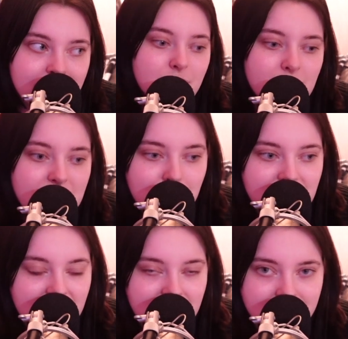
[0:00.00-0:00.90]
Make a
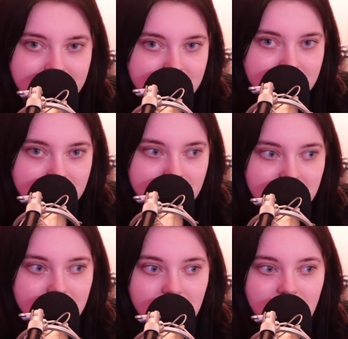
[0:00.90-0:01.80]
plan.
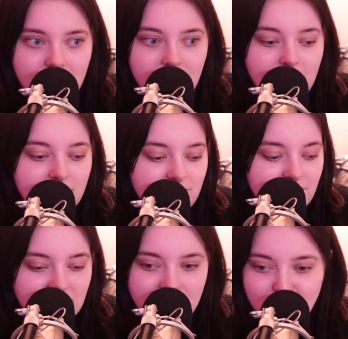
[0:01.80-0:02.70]

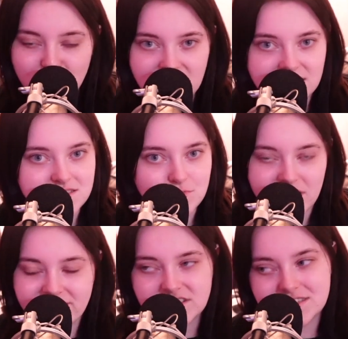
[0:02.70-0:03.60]
Figure out what it is,
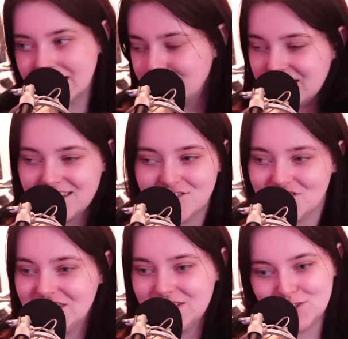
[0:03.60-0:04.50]
whatever steps it is you
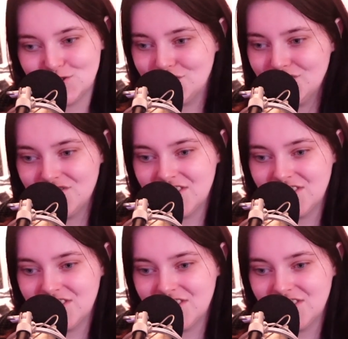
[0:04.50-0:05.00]
need to do